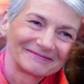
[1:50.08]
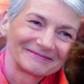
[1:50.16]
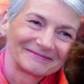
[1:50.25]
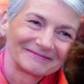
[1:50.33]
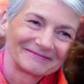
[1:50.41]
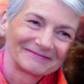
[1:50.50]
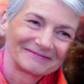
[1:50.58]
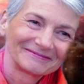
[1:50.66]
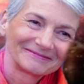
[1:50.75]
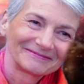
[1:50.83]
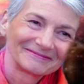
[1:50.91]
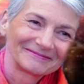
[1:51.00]

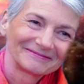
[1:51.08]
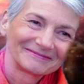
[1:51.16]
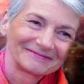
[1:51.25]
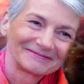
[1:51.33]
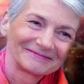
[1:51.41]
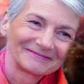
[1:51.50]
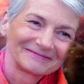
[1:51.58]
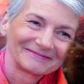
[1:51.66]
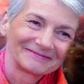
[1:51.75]
[no speech]